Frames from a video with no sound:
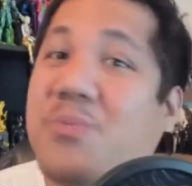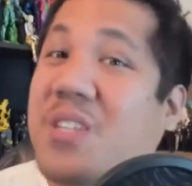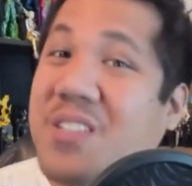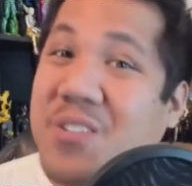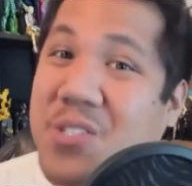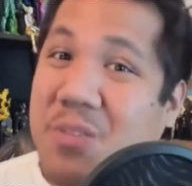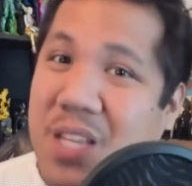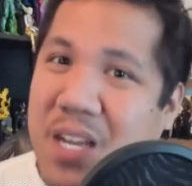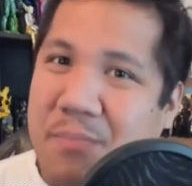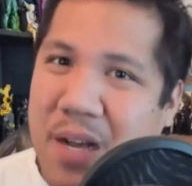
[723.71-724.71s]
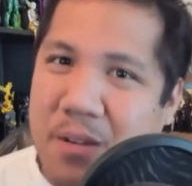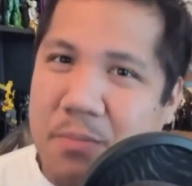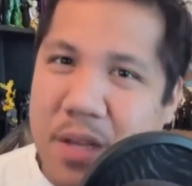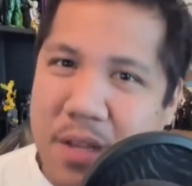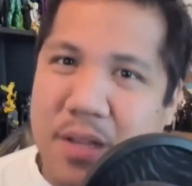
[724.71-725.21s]
you want to know something about
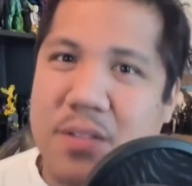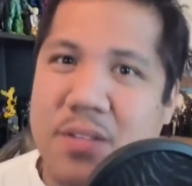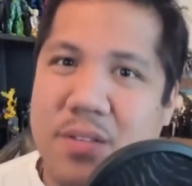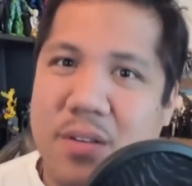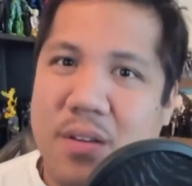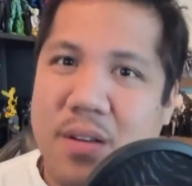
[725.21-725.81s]
opinions?